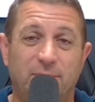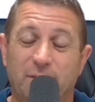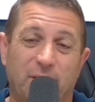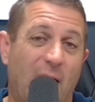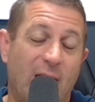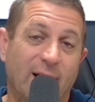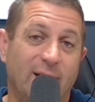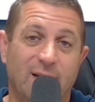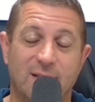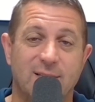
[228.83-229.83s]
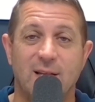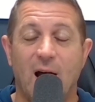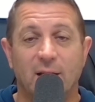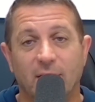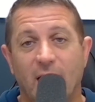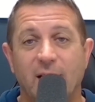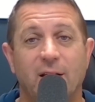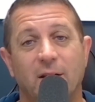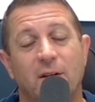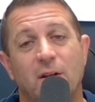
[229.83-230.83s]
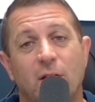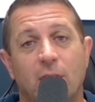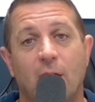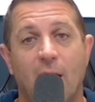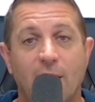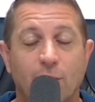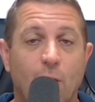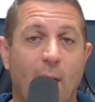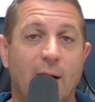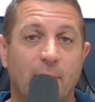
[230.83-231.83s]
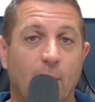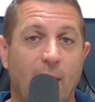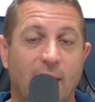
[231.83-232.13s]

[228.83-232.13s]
fine. It's not like I don't go out of my way.